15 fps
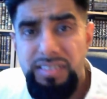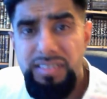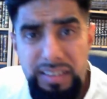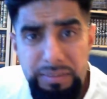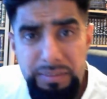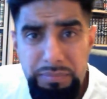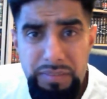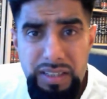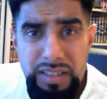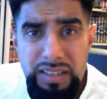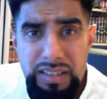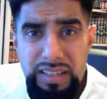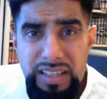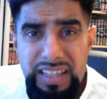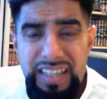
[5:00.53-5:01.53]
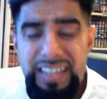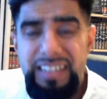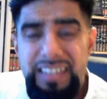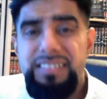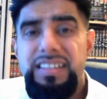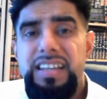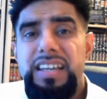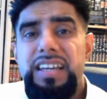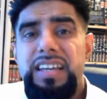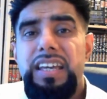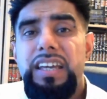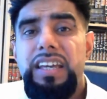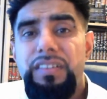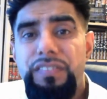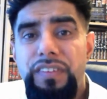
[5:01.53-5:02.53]
them is
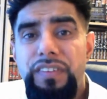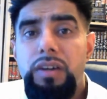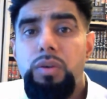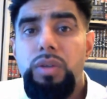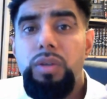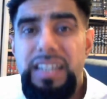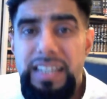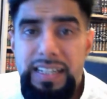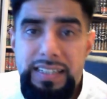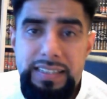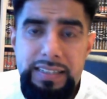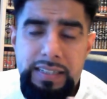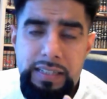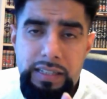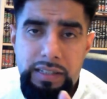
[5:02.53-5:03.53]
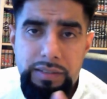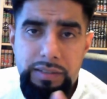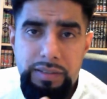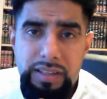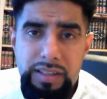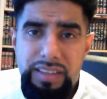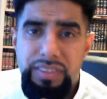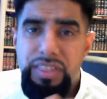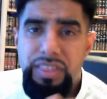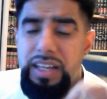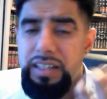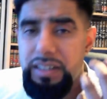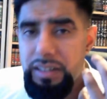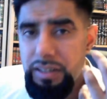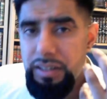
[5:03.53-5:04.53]
i'fa'ul lihya, that
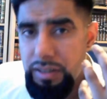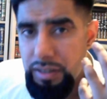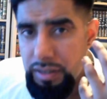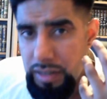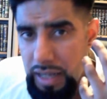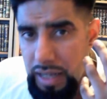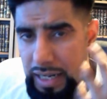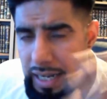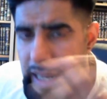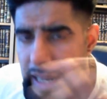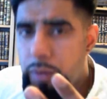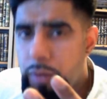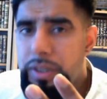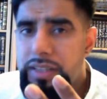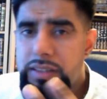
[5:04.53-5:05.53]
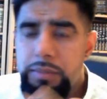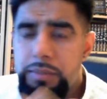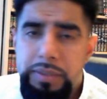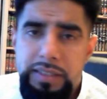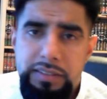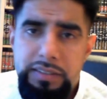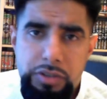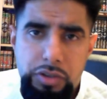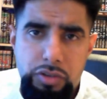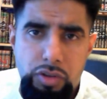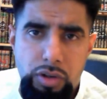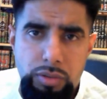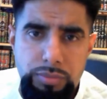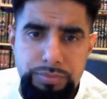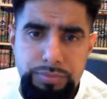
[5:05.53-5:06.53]
allowing the beard to
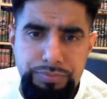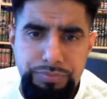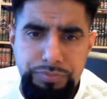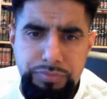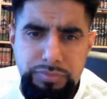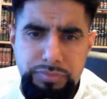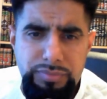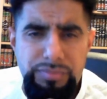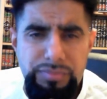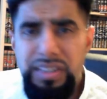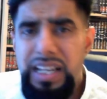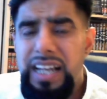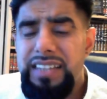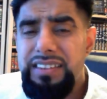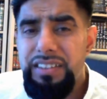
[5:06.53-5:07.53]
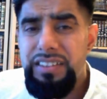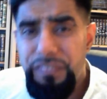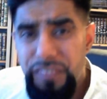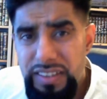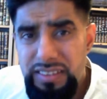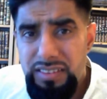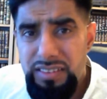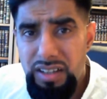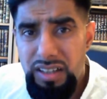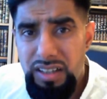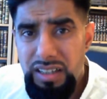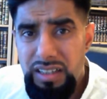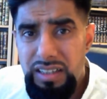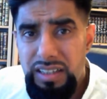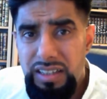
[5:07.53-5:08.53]
grow. And the
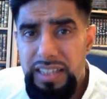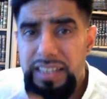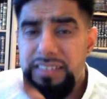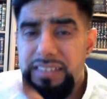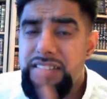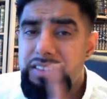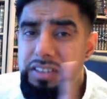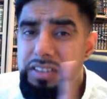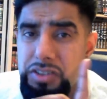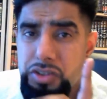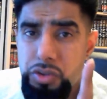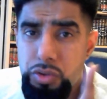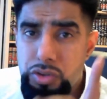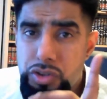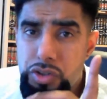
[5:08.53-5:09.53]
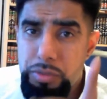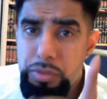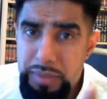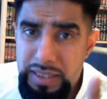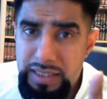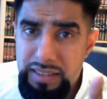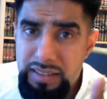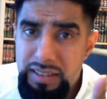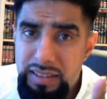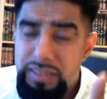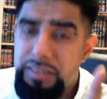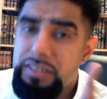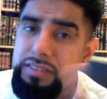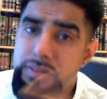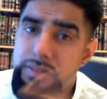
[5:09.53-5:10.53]
fitra is understood to mean
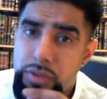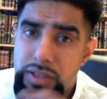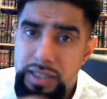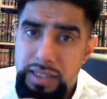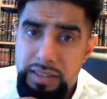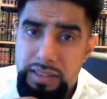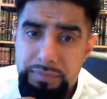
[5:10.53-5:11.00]
the sunnah.